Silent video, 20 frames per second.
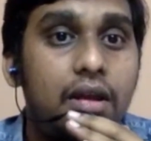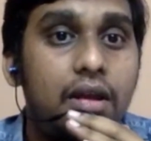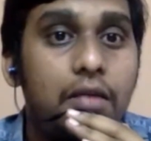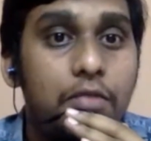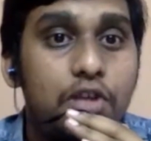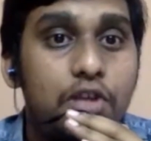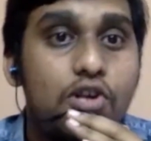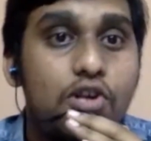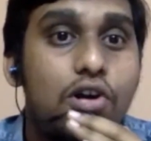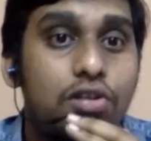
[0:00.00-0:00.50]

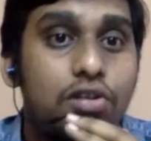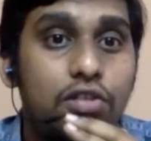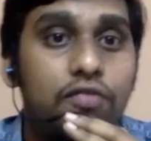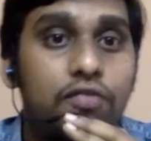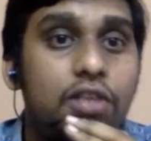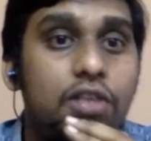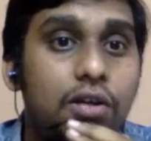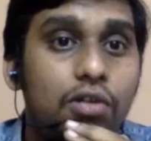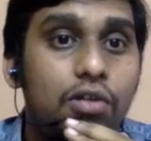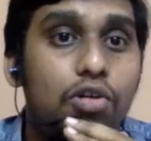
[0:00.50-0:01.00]
Because of
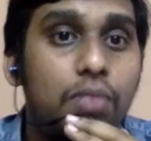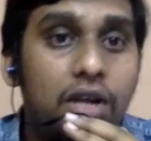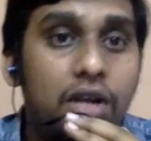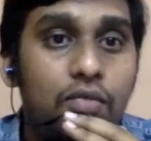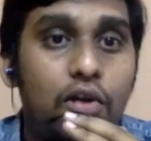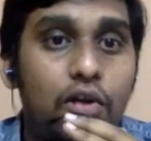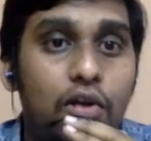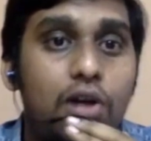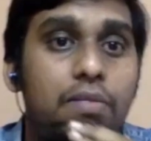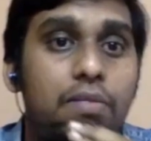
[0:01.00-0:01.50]
the global
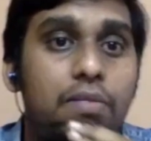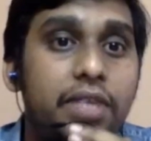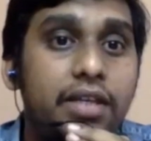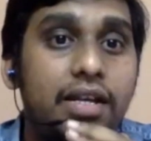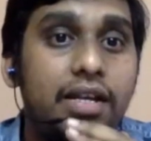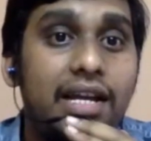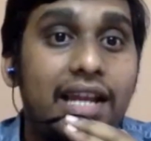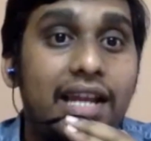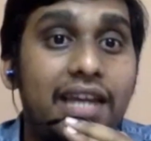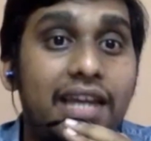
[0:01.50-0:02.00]
warming,
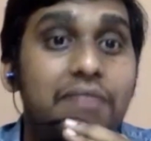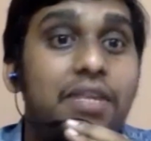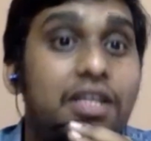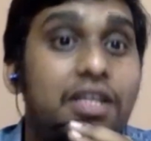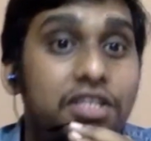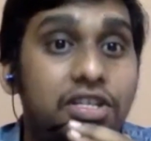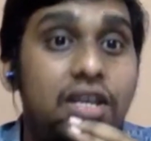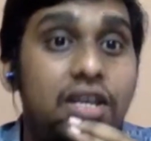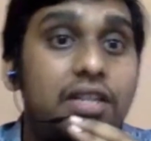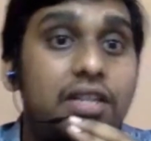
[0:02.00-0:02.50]

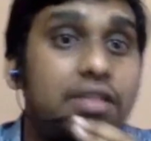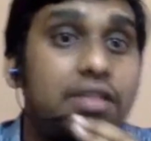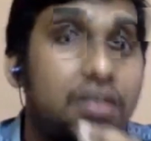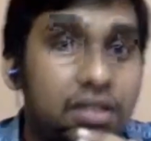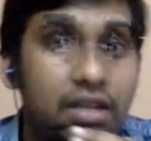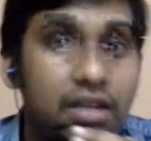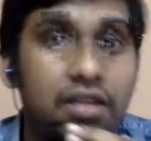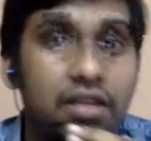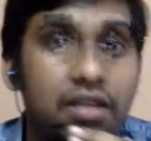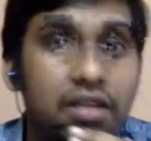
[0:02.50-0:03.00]
climate change is
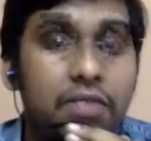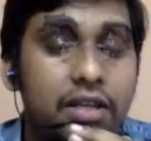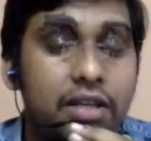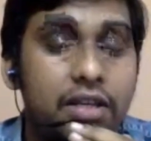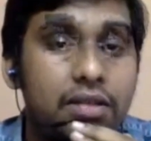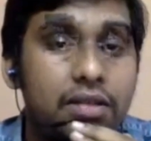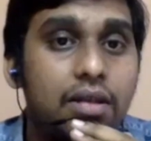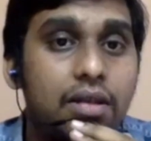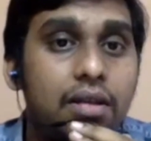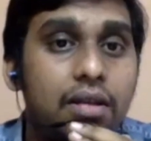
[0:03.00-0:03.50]
taking place.